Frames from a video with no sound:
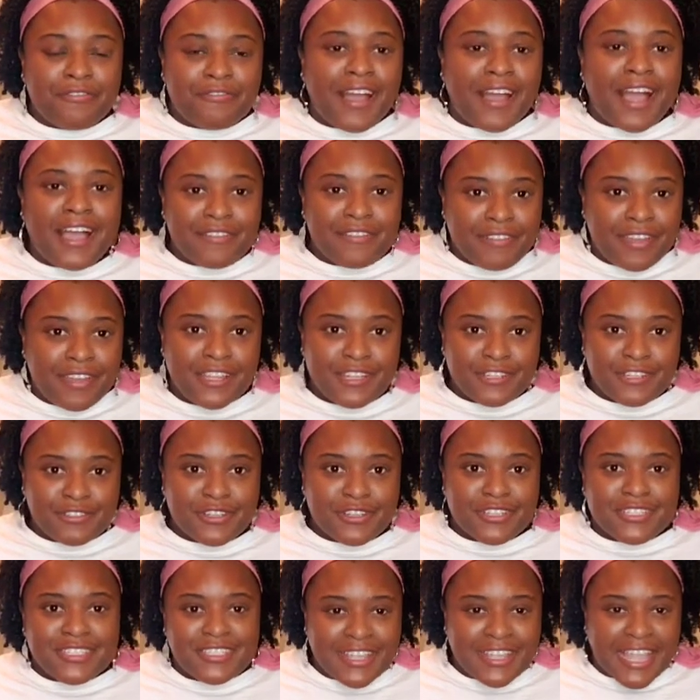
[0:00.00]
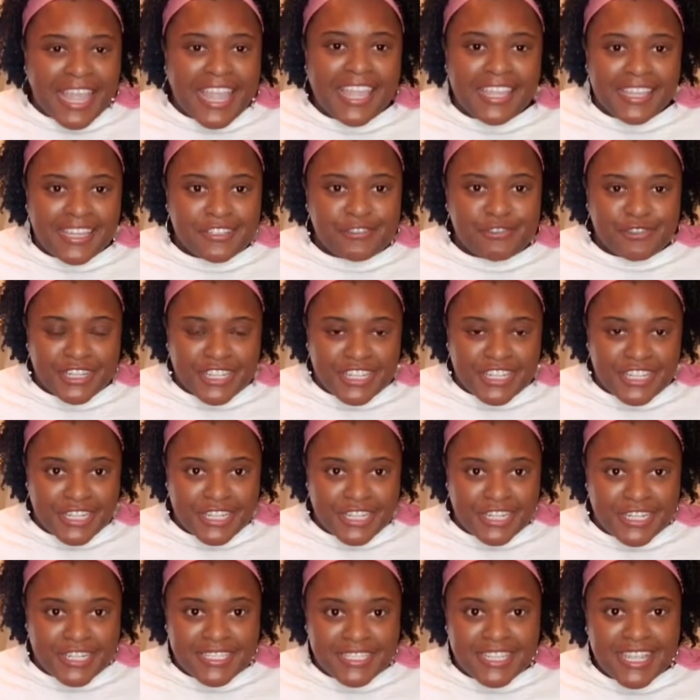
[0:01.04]
500 to 800
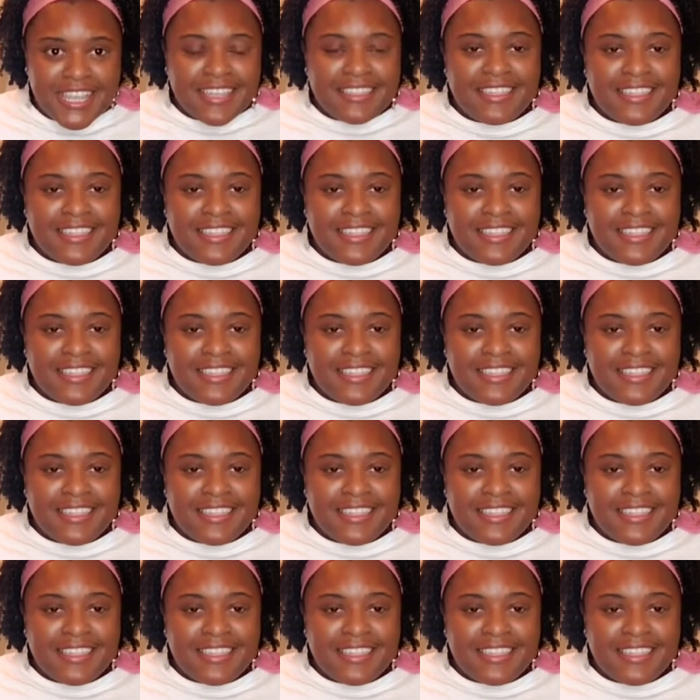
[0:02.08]
years.